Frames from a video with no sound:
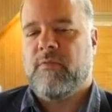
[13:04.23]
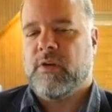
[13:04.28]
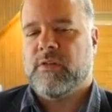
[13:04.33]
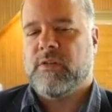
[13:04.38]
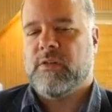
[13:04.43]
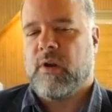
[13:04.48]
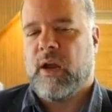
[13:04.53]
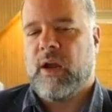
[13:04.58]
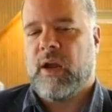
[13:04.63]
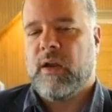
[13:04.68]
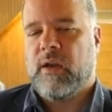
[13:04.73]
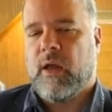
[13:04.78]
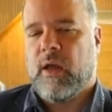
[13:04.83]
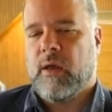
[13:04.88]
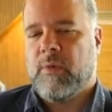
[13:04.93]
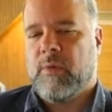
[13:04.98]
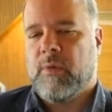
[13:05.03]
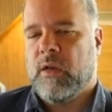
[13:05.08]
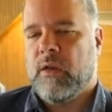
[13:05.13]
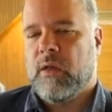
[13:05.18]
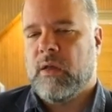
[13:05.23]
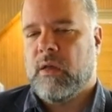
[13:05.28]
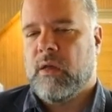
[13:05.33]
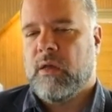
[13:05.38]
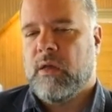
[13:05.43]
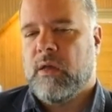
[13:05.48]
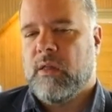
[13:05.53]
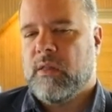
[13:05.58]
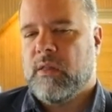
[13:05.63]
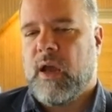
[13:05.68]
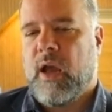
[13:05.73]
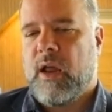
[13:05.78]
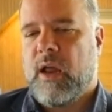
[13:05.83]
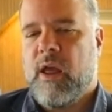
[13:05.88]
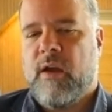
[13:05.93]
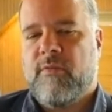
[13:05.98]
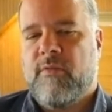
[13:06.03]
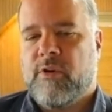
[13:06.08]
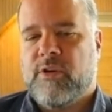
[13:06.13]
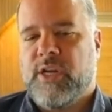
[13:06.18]
right? I mean, the guy
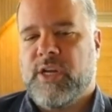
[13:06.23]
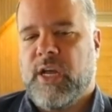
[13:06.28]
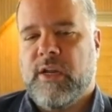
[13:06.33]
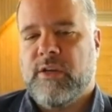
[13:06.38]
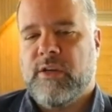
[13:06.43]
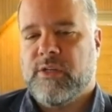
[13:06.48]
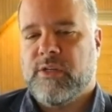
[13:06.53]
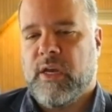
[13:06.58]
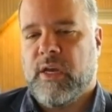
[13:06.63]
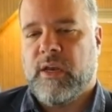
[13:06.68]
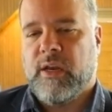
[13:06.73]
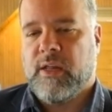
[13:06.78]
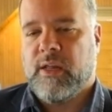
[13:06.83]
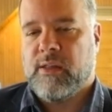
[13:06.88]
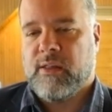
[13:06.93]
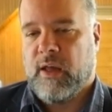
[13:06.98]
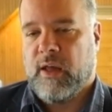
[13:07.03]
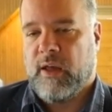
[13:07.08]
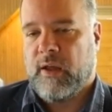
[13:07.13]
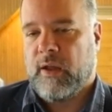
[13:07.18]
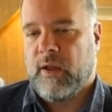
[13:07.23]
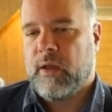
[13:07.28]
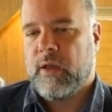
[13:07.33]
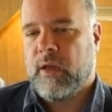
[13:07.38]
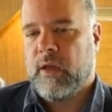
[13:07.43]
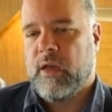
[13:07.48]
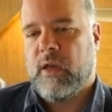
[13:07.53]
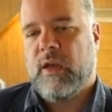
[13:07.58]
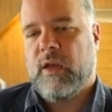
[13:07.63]
never changes anything.